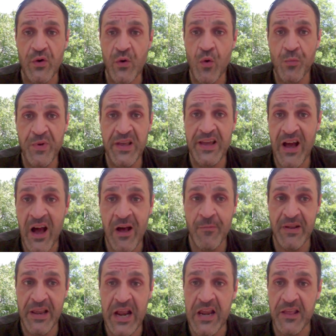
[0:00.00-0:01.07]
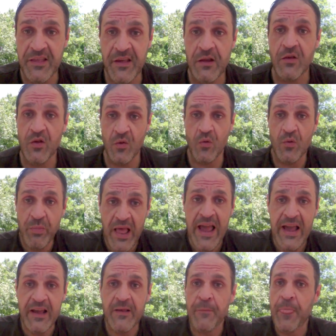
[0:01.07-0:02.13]
You don't become in anything. You were
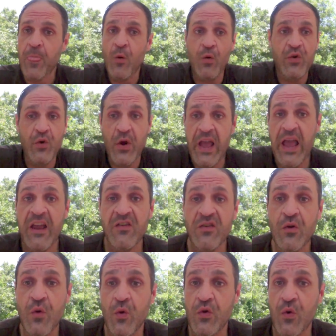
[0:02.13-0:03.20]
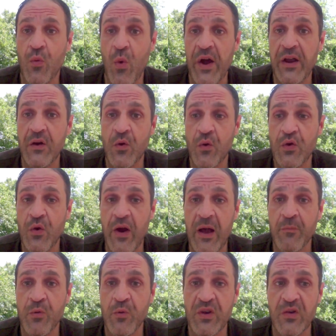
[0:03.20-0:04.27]
black. Or you're Asian, or you're white, or you're
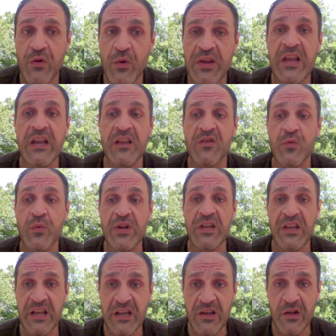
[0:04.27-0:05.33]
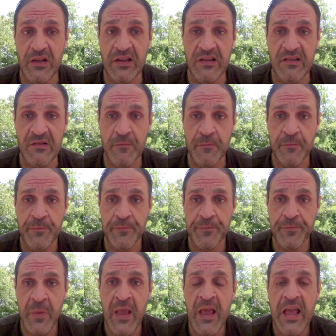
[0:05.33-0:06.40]
Aboriginal. It is ridiculous
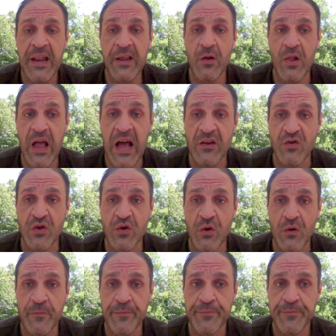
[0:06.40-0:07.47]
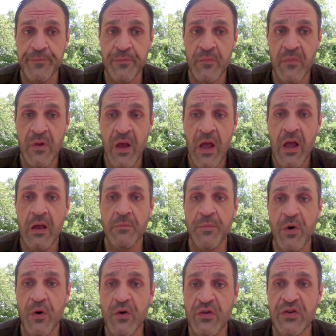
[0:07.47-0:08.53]
and illogical in
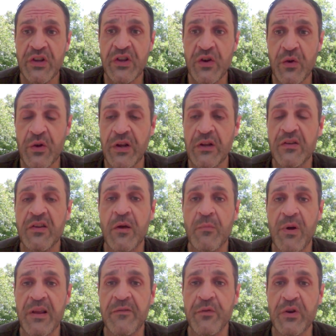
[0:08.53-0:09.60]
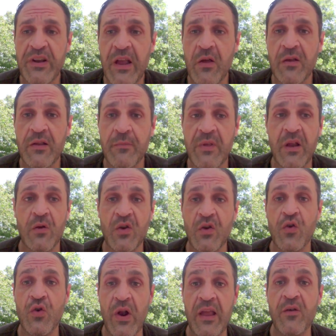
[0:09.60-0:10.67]
persecuting somebody for telling them that
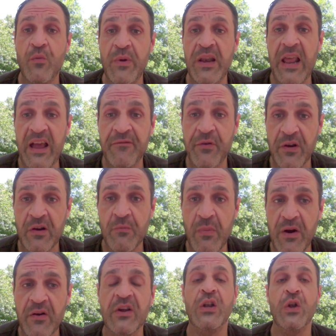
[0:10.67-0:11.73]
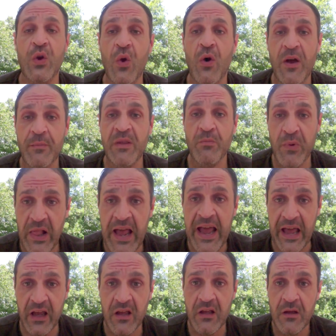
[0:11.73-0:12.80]
you're not, you mean African-American. No, I mean
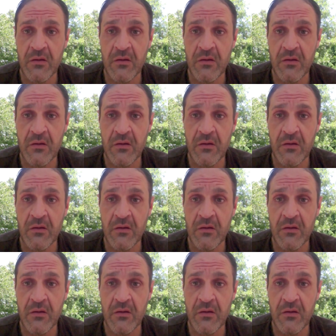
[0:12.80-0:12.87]
black.